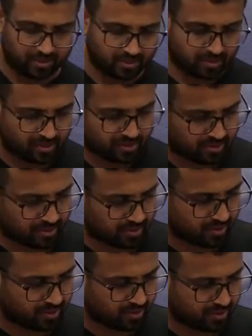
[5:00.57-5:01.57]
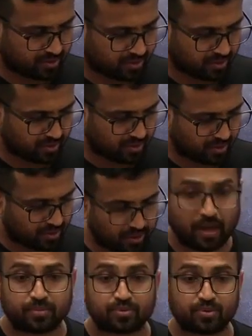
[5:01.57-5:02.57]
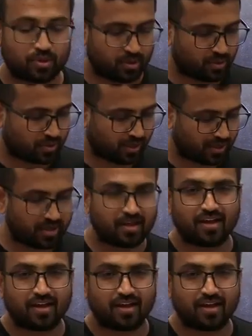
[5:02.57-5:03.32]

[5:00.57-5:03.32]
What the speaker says: I think we should start. Absolutely.